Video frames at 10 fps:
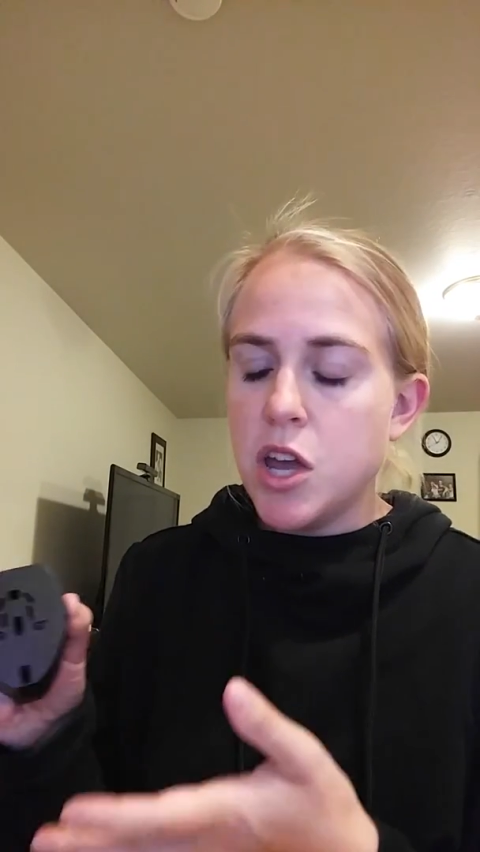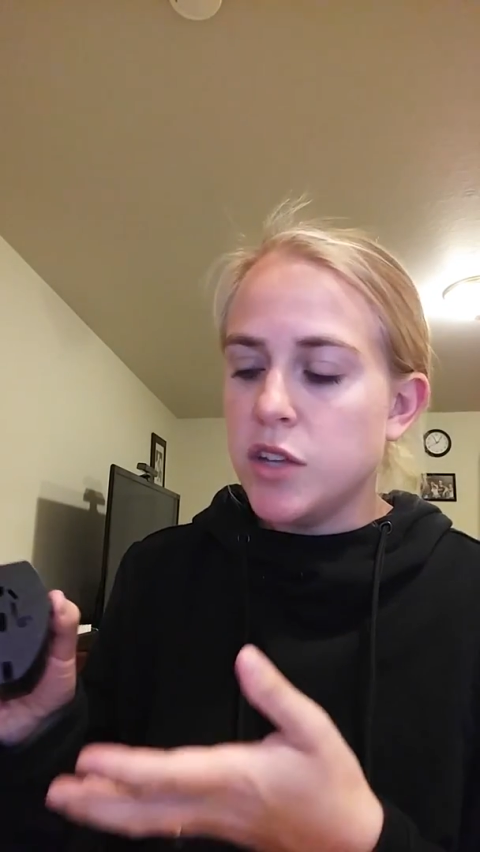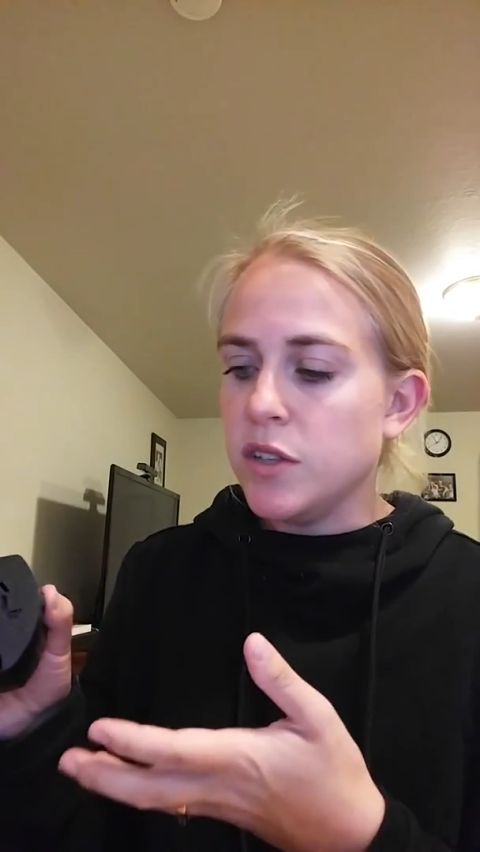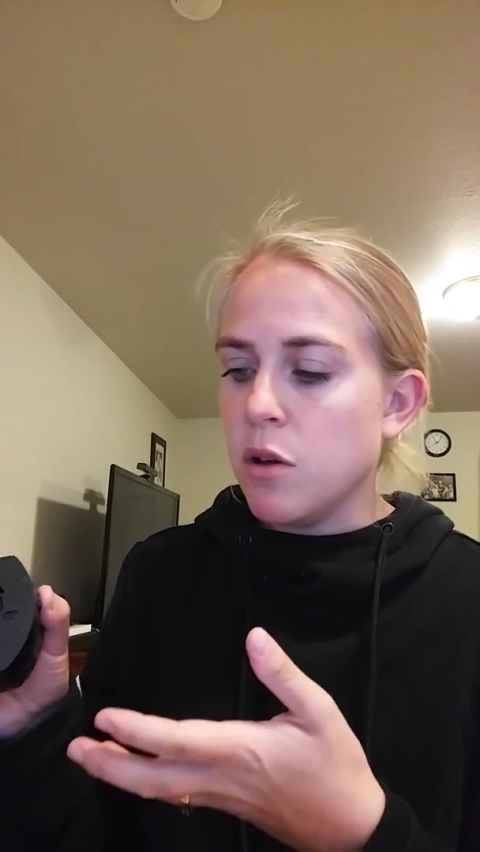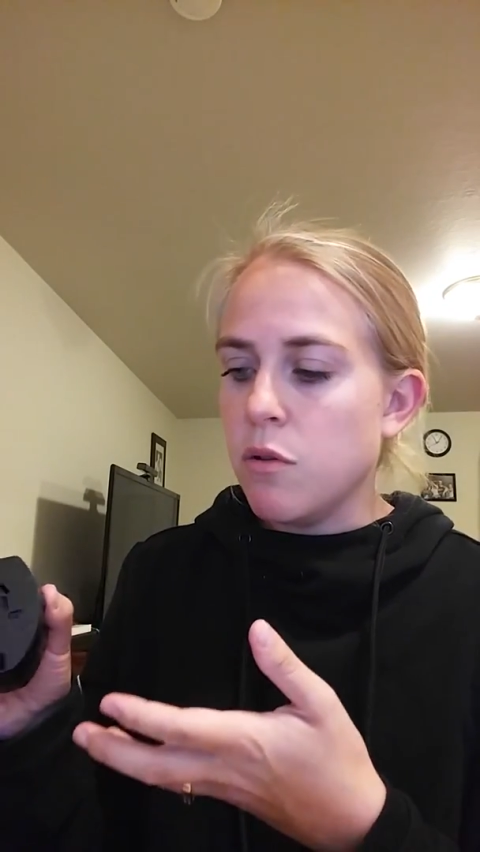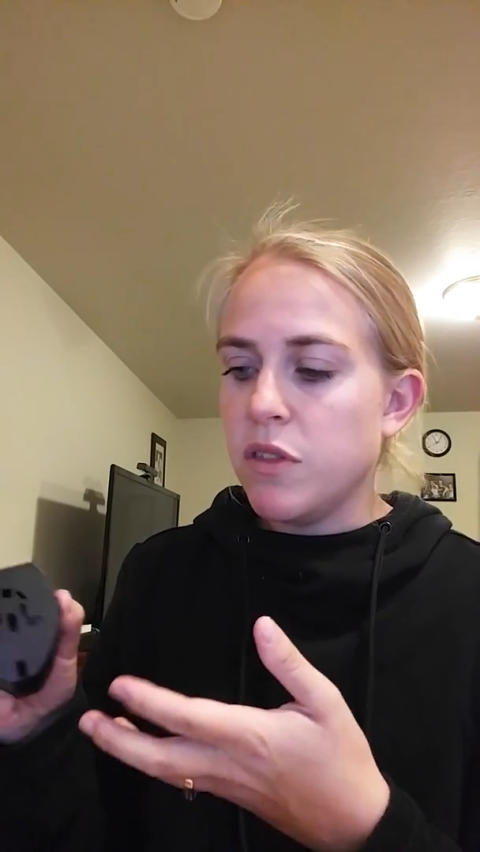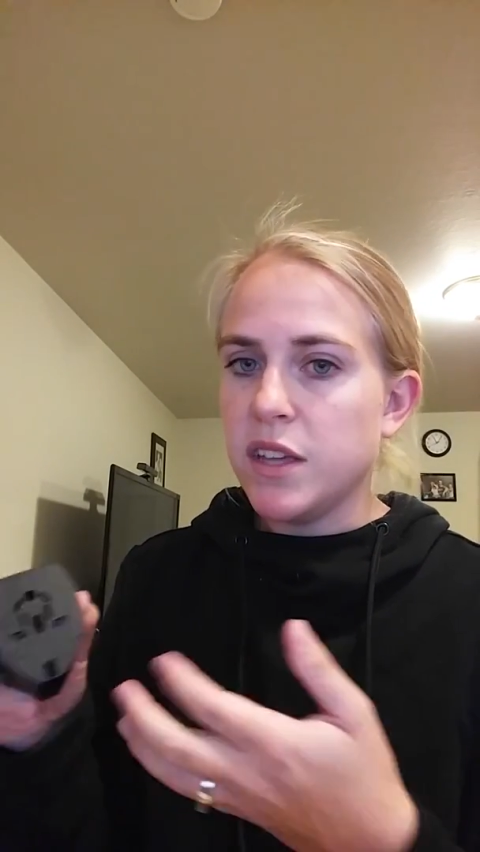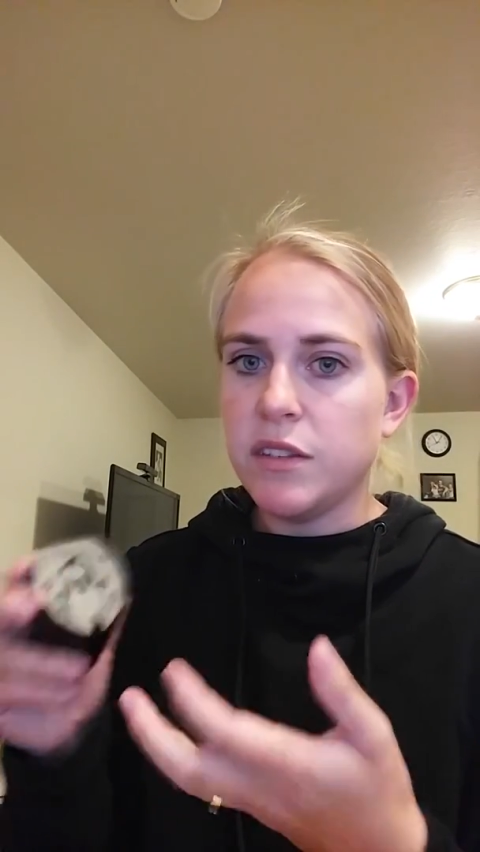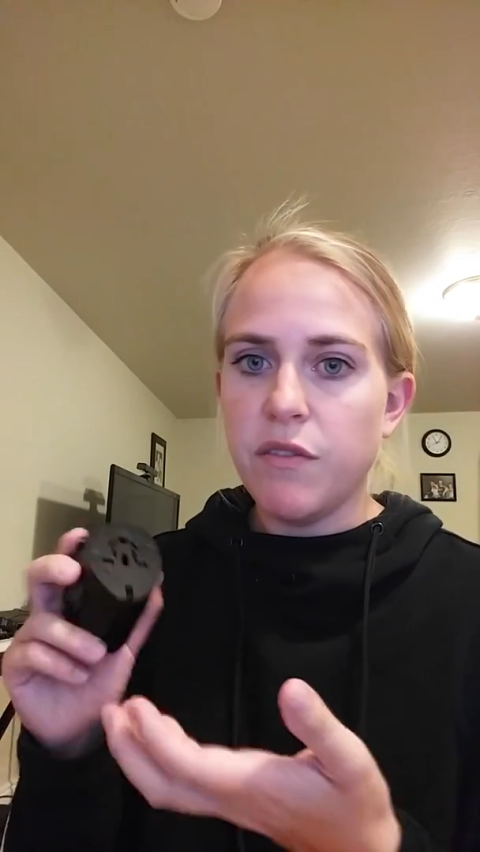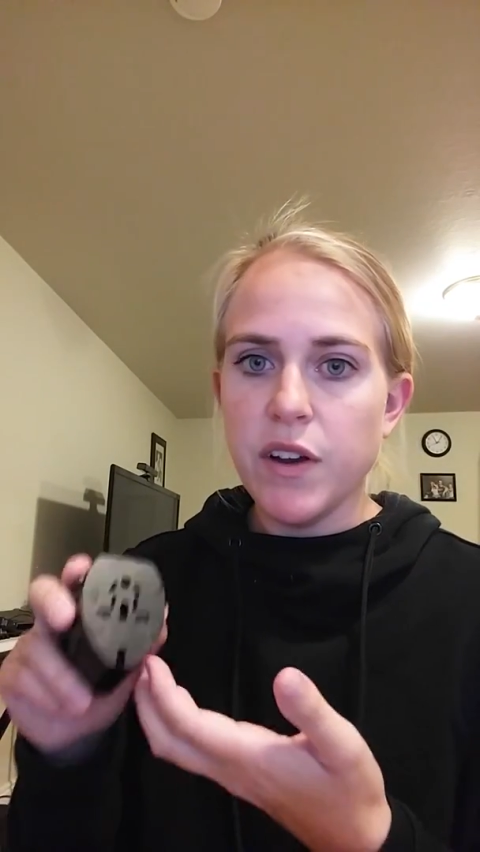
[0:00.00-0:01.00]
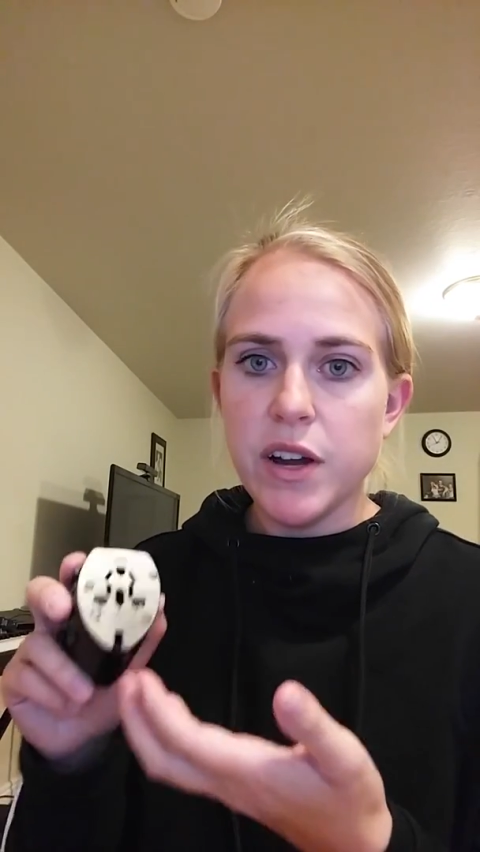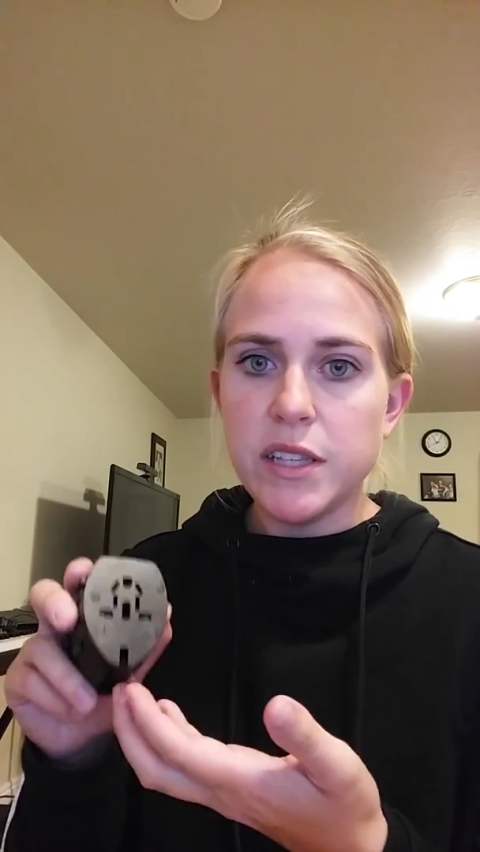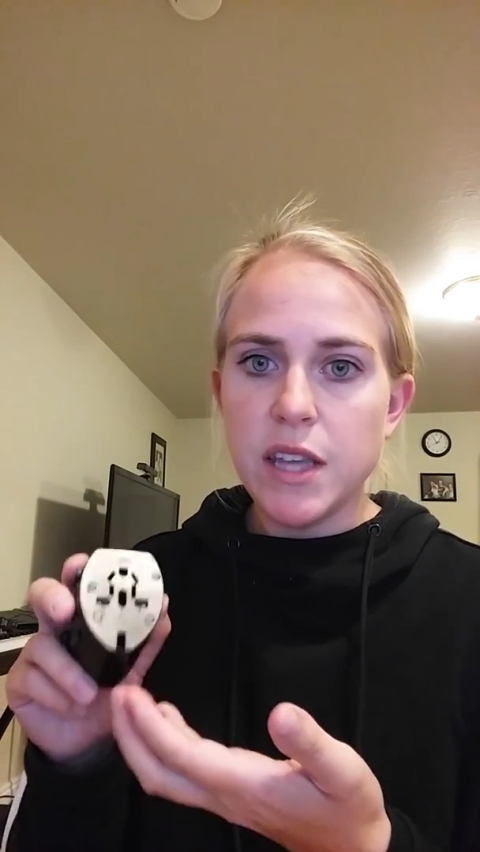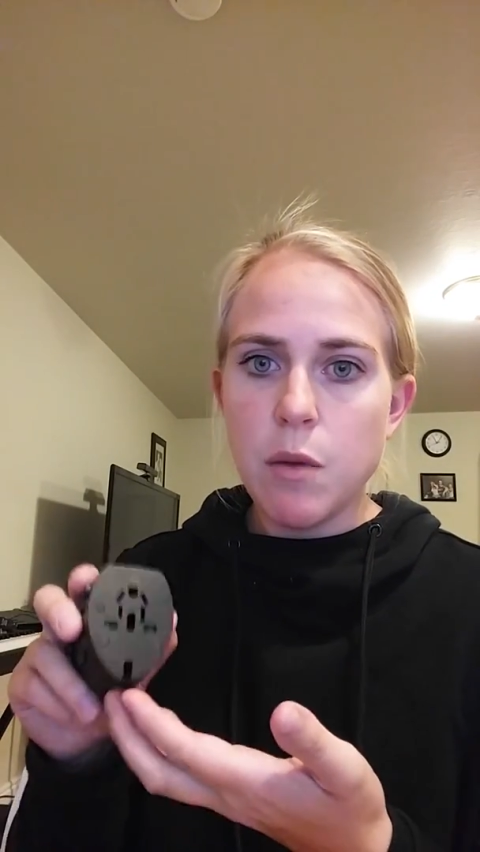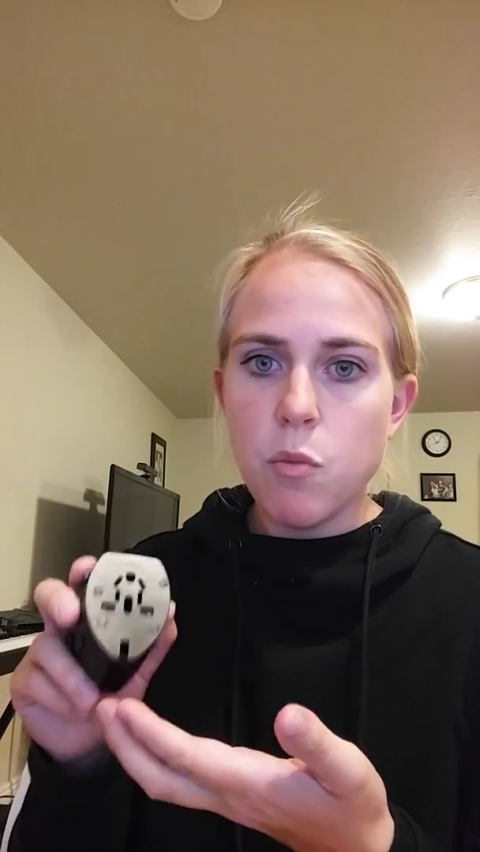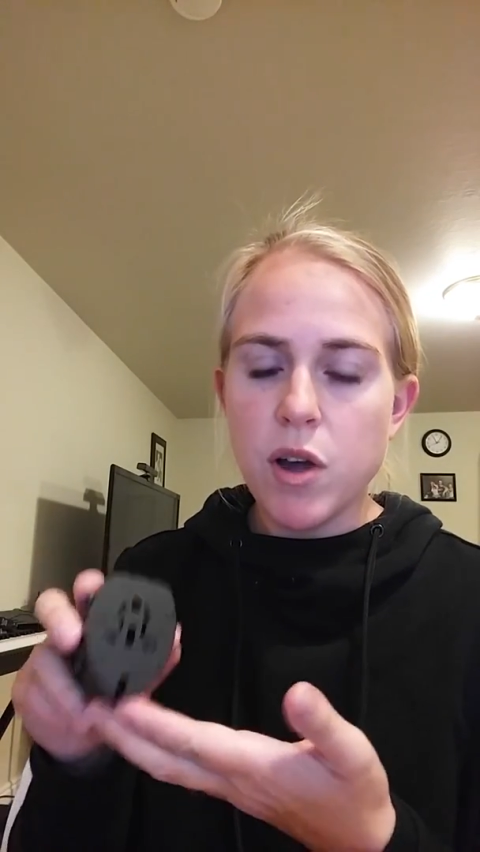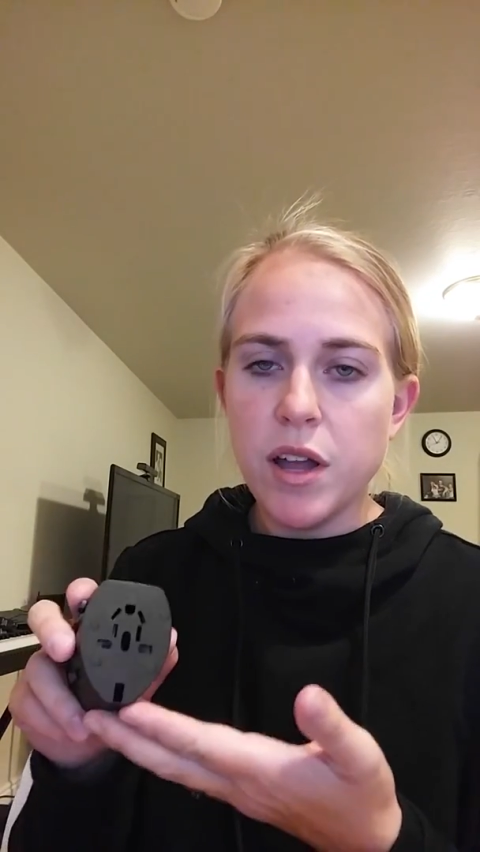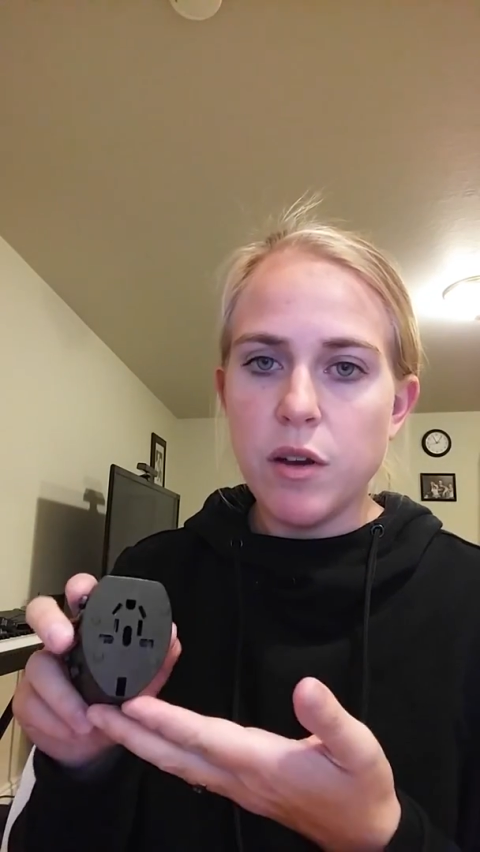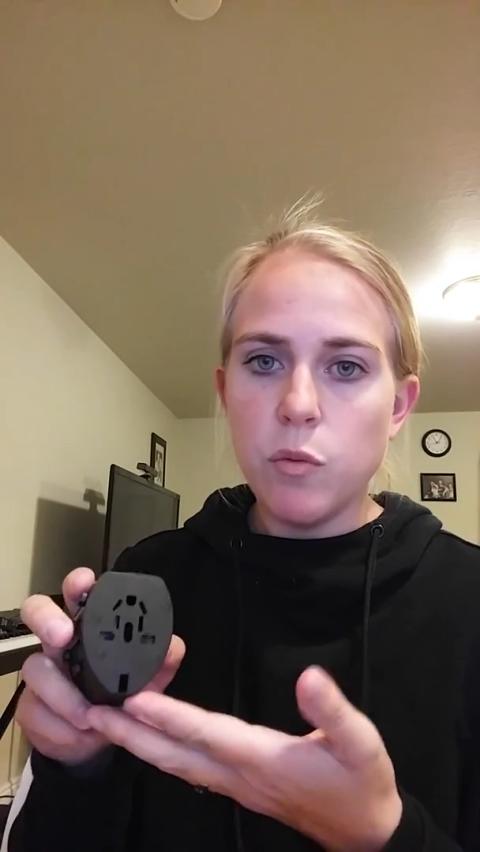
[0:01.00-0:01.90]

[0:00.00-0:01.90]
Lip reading: So this very same one